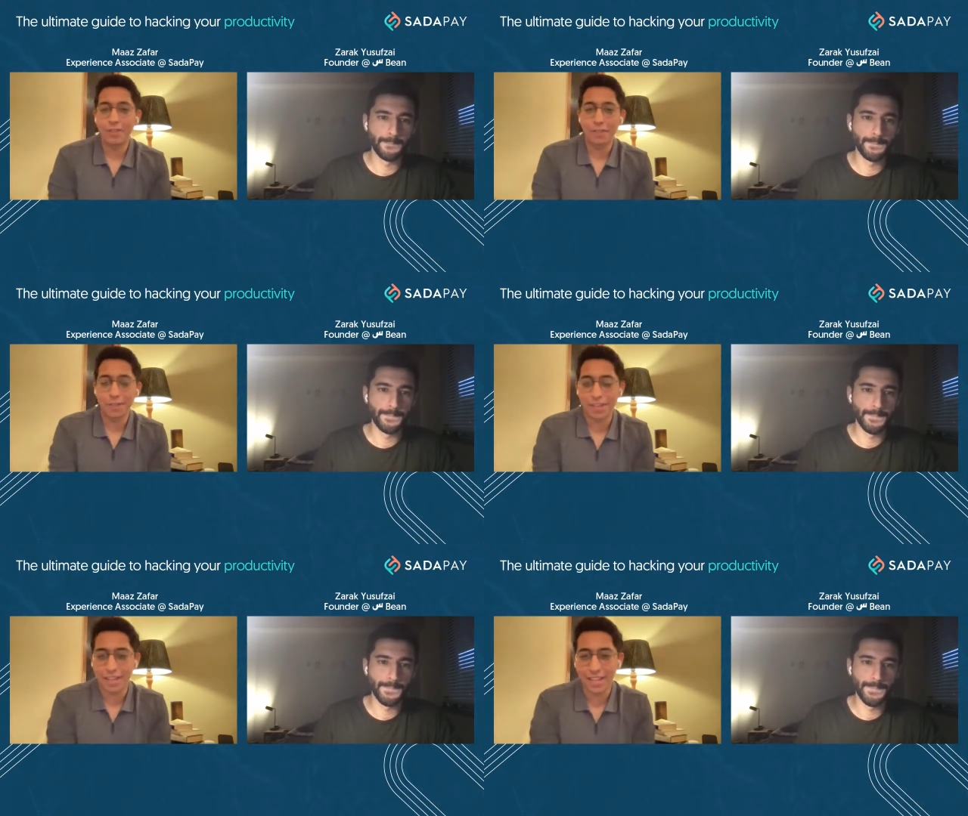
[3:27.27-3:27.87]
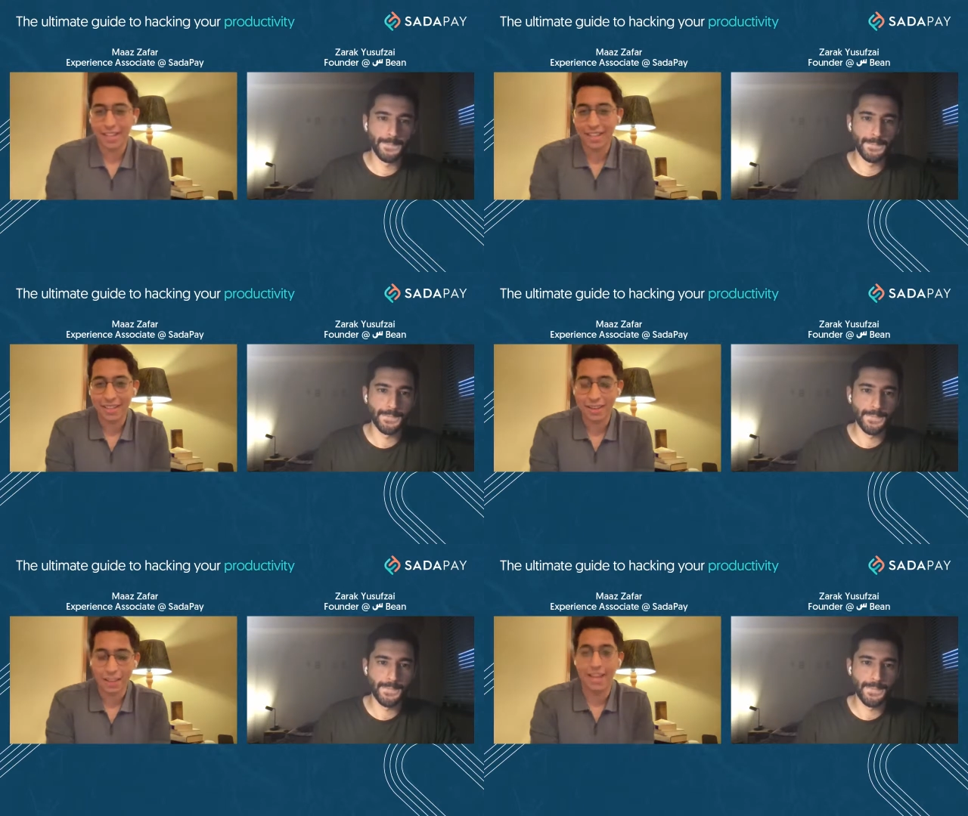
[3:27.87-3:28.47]
Speaker 1: your first like
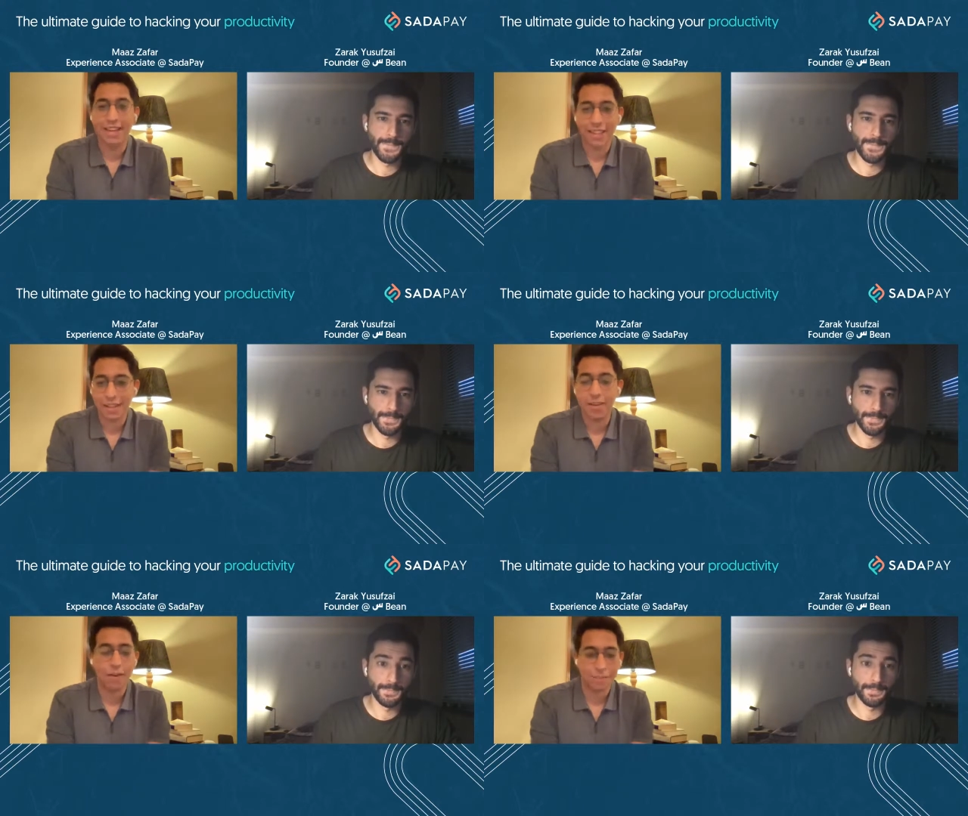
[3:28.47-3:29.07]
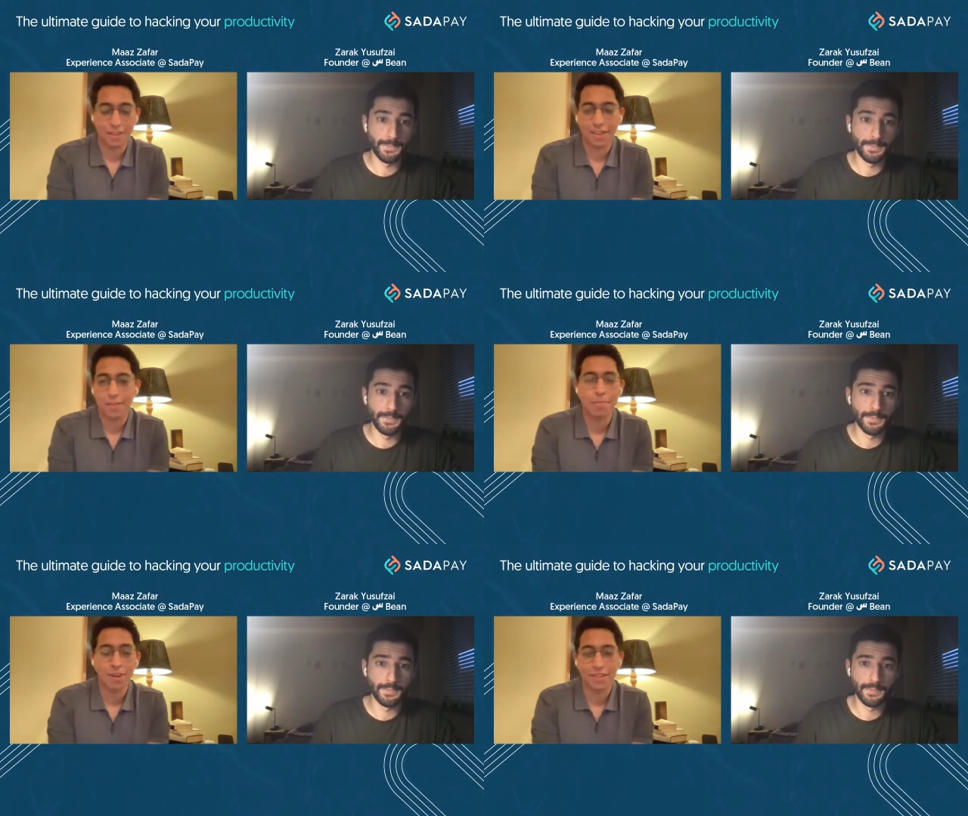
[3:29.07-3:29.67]
authentic coffee in
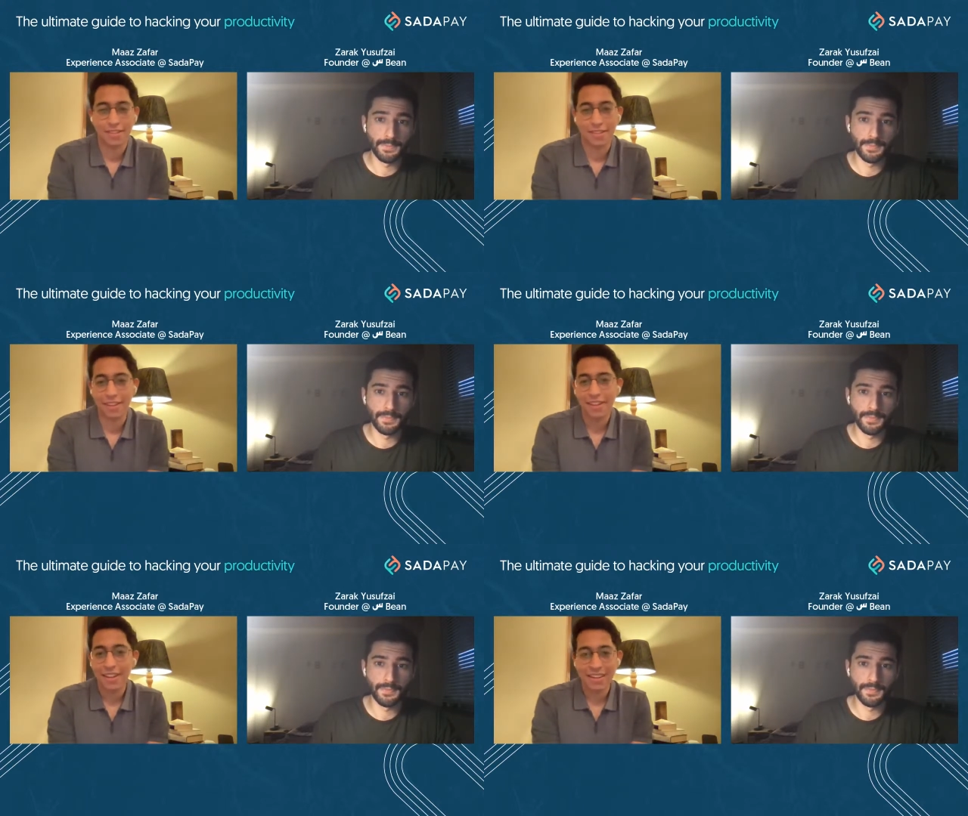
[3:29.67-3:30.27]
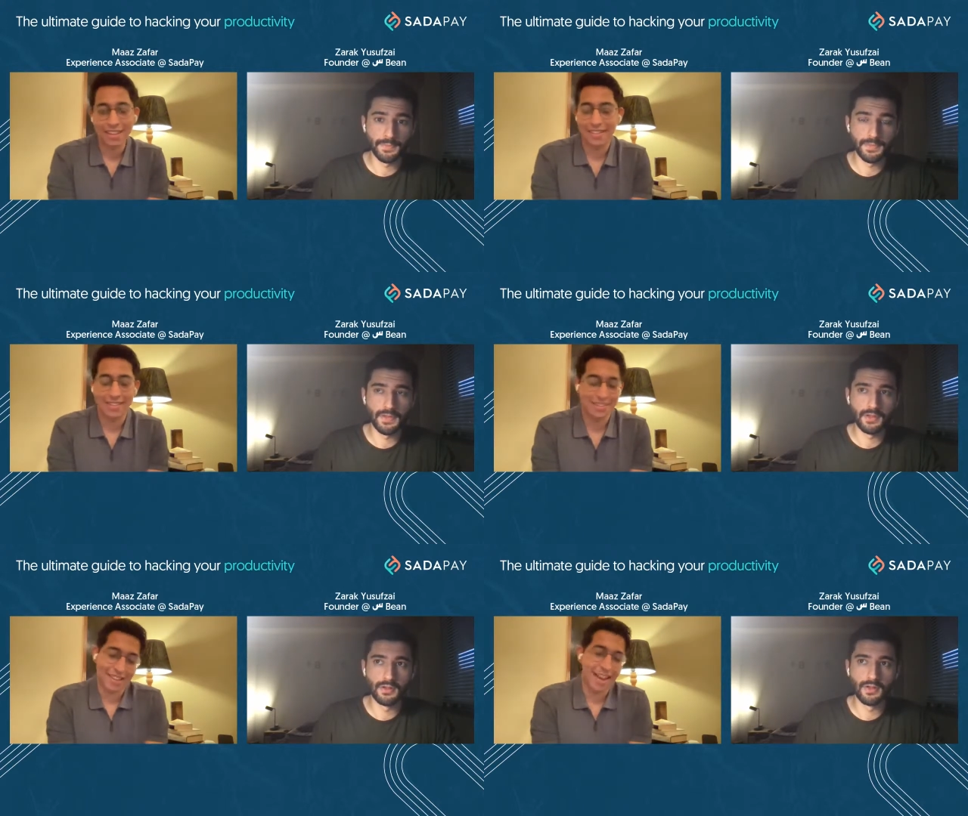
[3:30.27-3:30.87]
Pakistan?
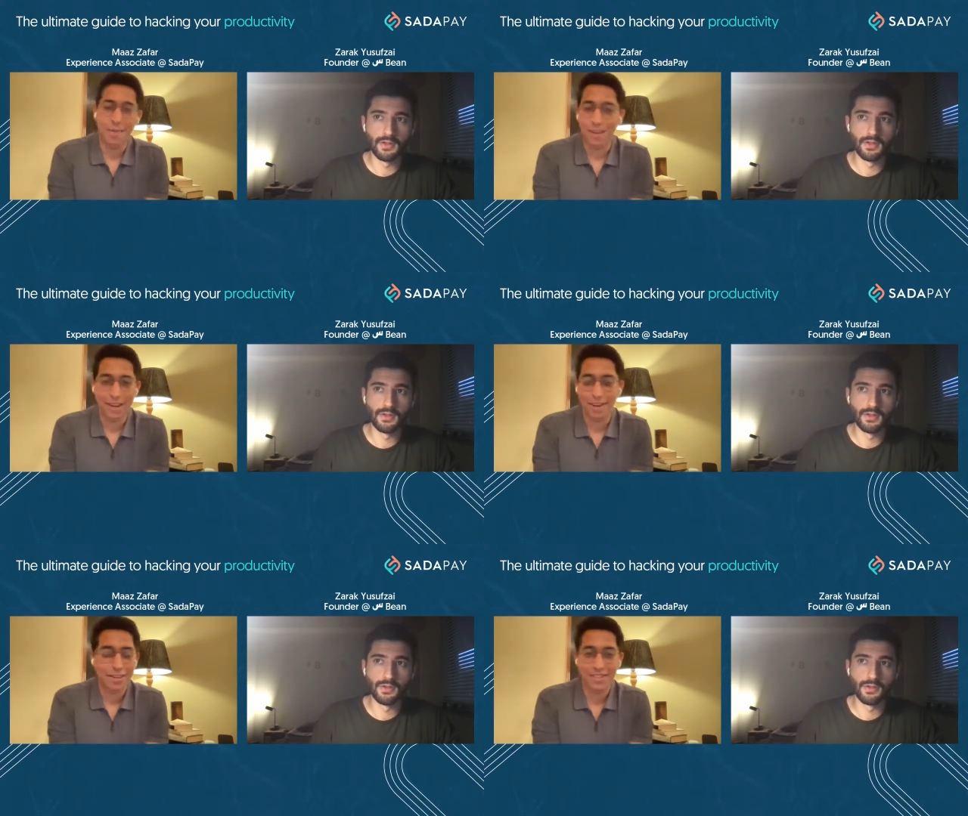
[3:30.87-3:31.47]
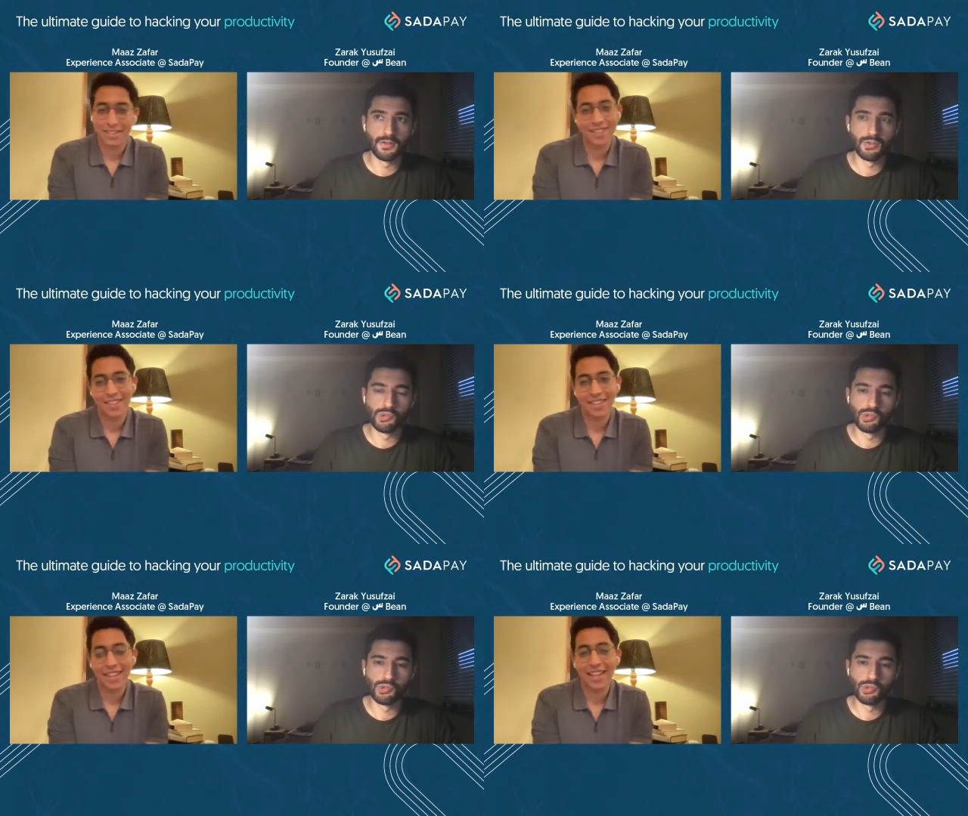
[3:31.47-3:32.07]
Because I'm at a loss.
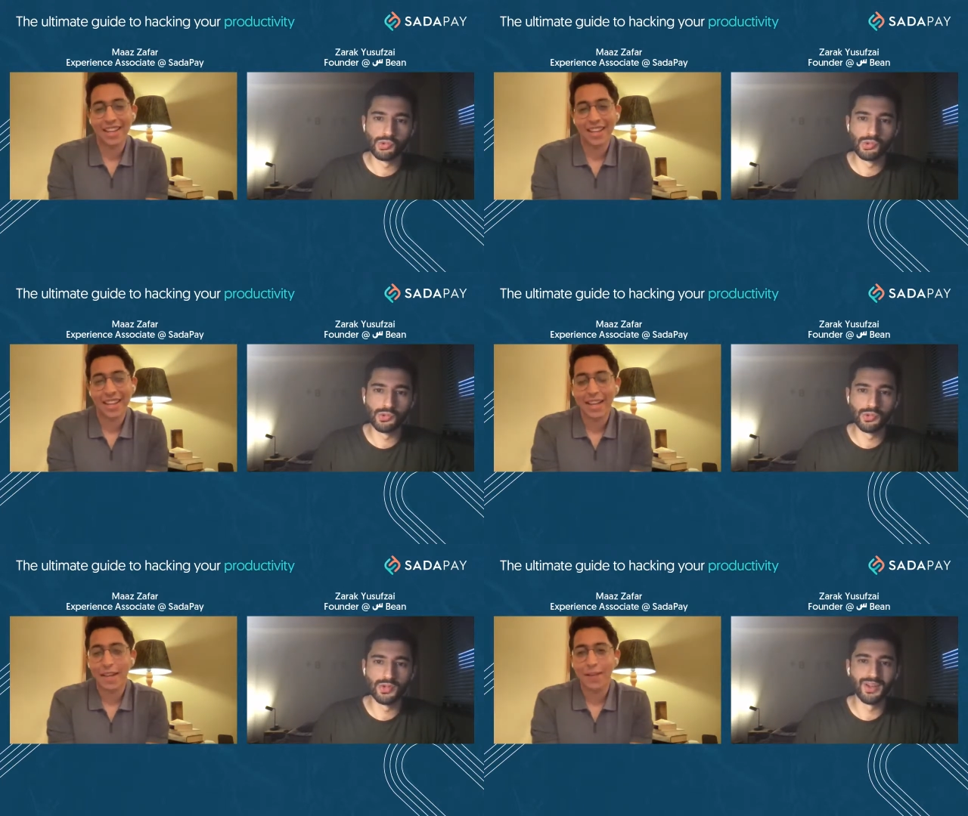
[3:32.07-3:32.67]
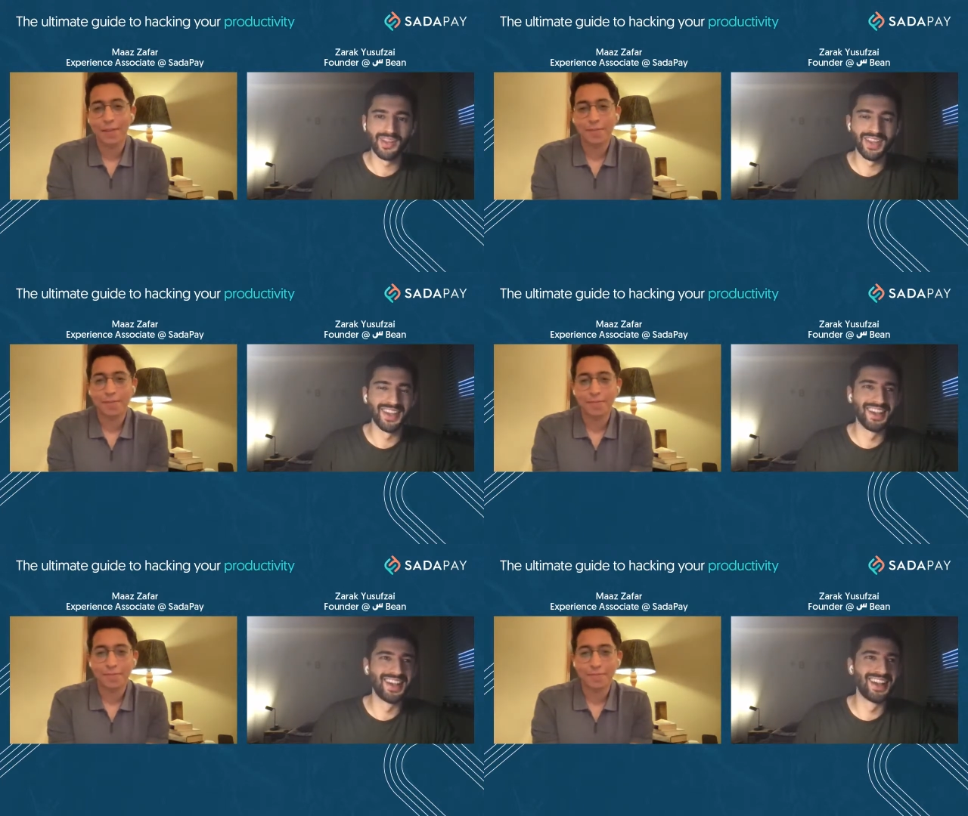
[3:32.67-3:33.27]
Ooh, okay.